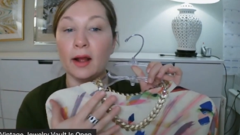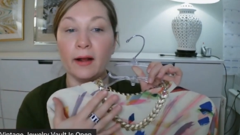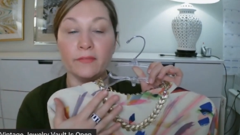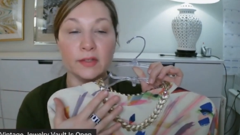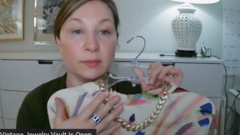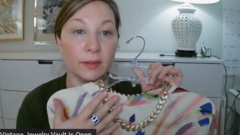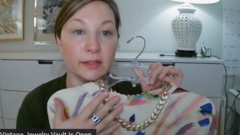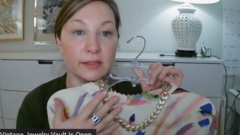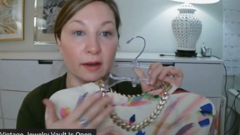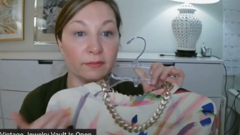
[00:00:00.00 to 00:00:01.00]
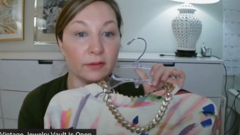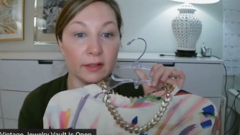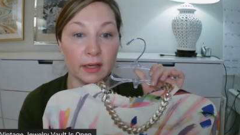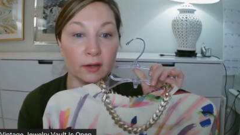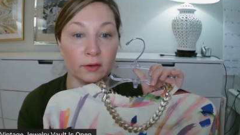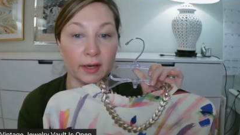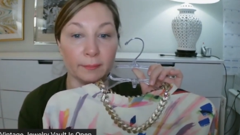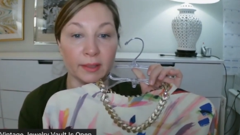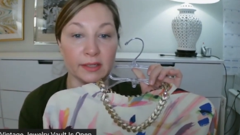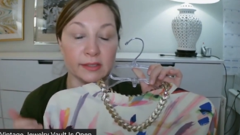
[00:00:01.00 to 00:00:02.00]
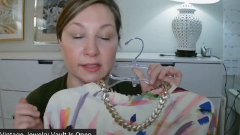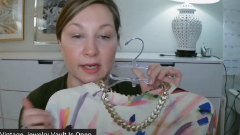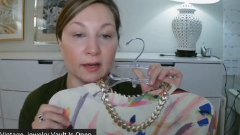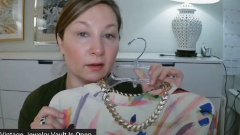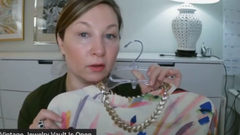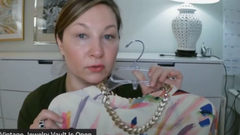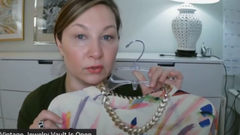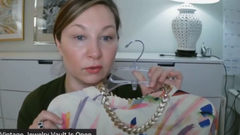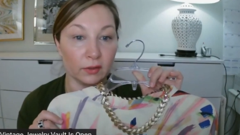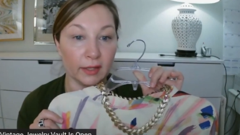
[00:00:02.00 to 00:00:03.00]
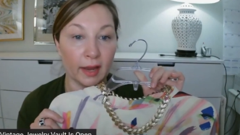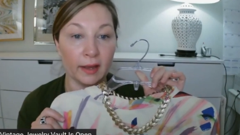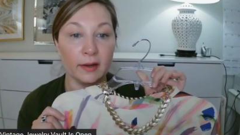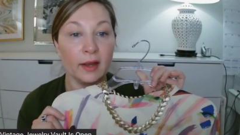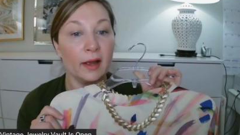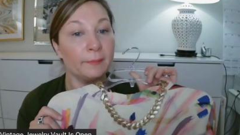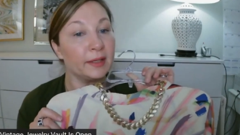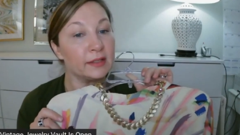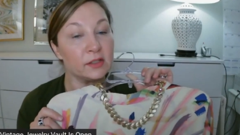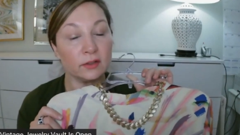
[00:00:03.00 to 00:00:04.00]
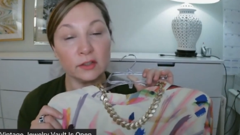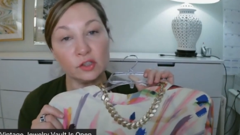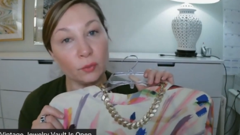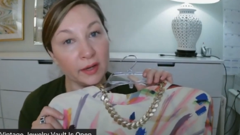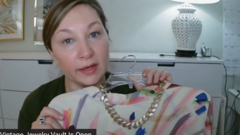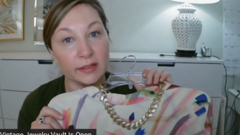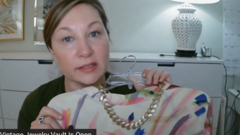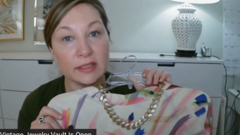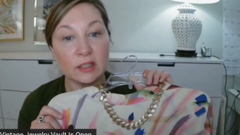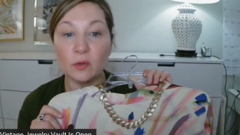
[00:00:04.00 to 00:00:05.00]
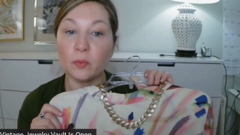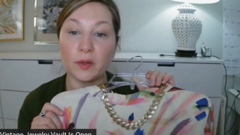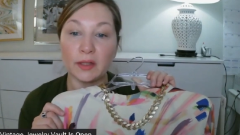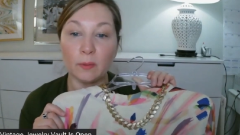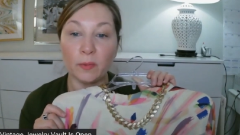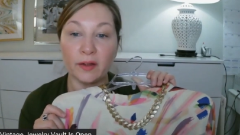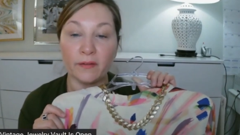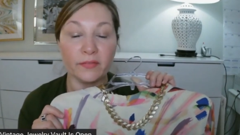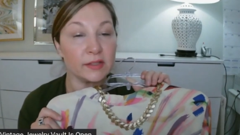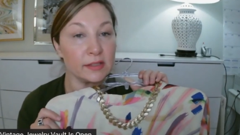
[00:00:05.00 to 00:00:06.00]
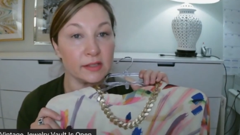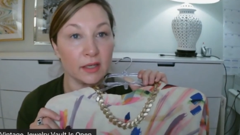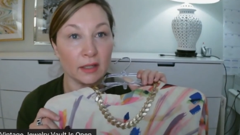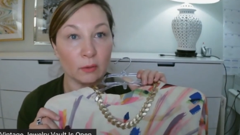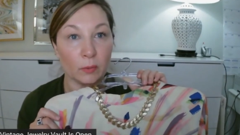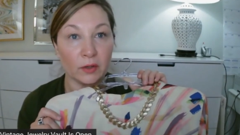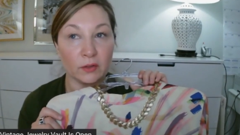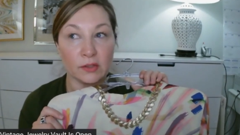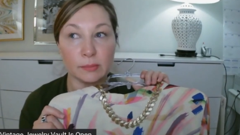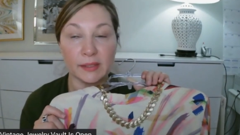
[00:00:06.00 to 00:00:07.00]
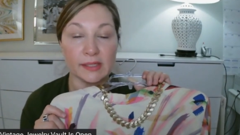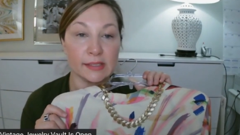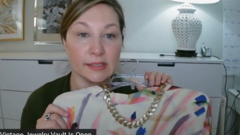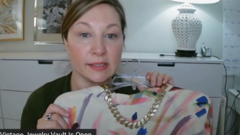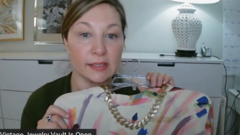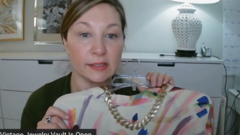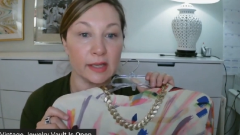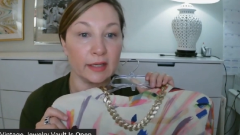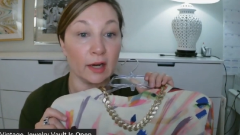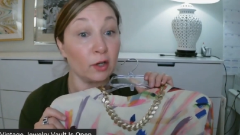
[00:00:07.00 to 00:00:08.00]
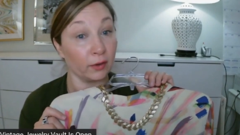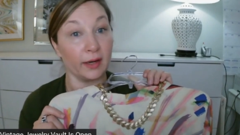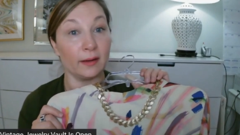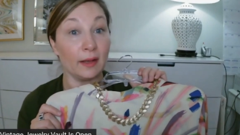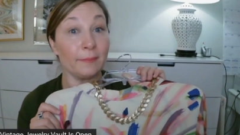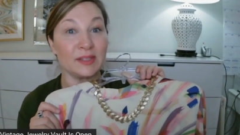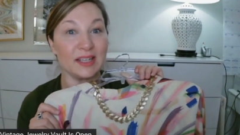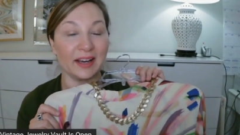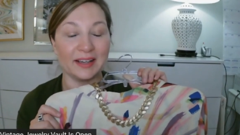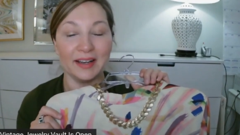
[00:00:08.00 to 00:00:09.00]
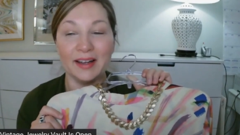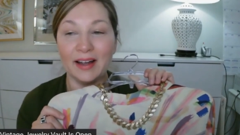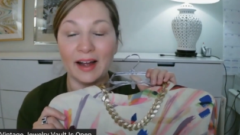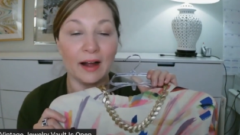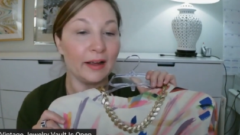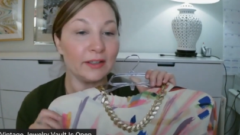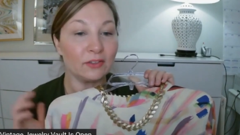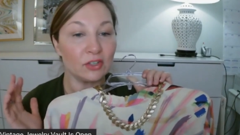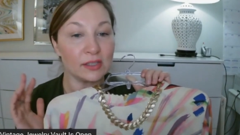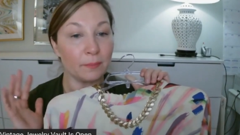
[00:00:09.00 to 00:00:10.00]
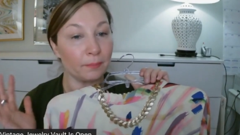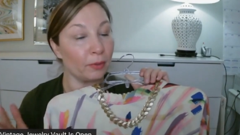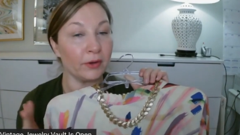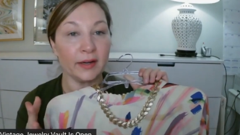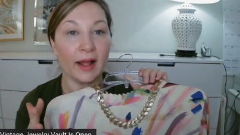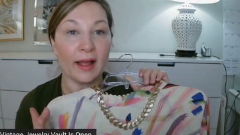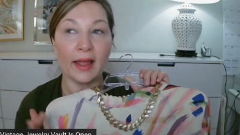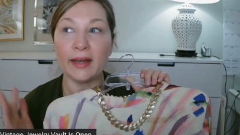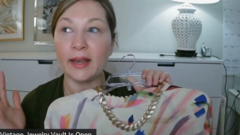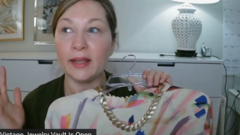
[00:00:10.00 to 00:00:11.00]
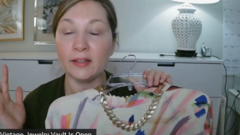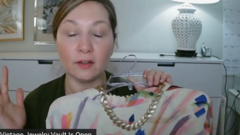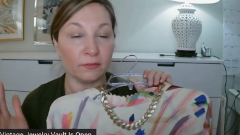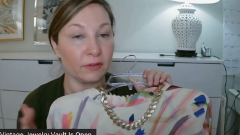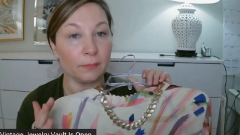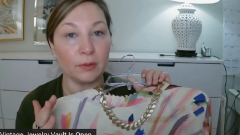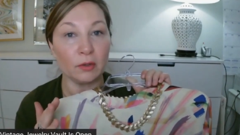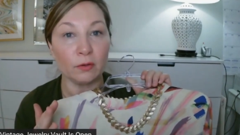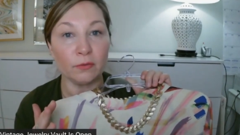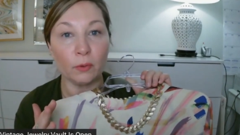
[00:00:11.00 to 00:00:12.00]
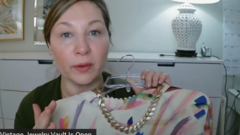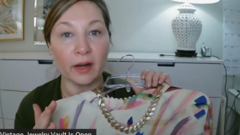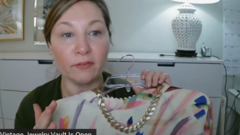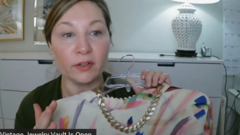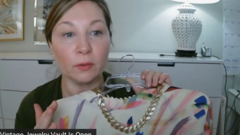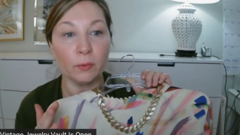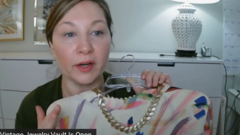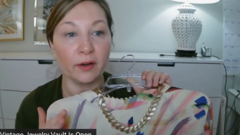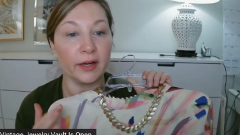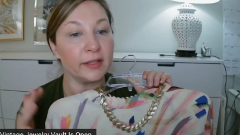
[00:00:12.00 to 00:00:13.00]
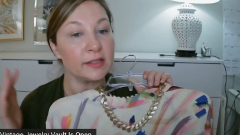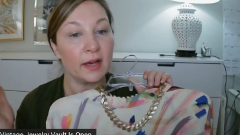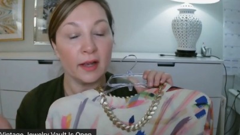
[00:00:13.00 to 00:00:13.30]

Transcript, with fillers: Uh, this one is definitely a great piece to take a closer look at because you'll enjoy it. You really will. This is another one of those pieces that's like, a great lipstick. Uh, you'll just put it on and you'll feel beautiful whenever you wear it.